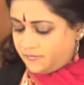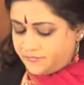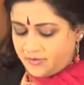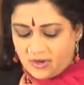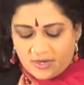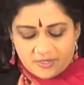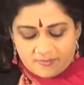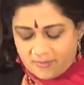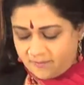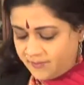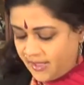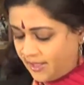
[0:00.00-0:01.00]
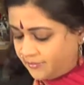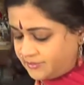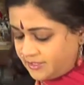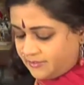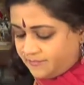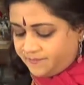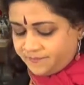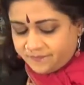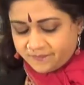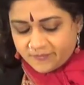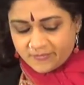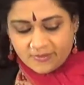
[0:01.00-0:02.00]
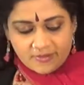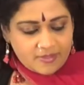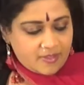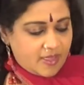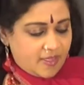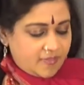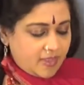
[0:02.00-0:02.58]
of cardamom powder and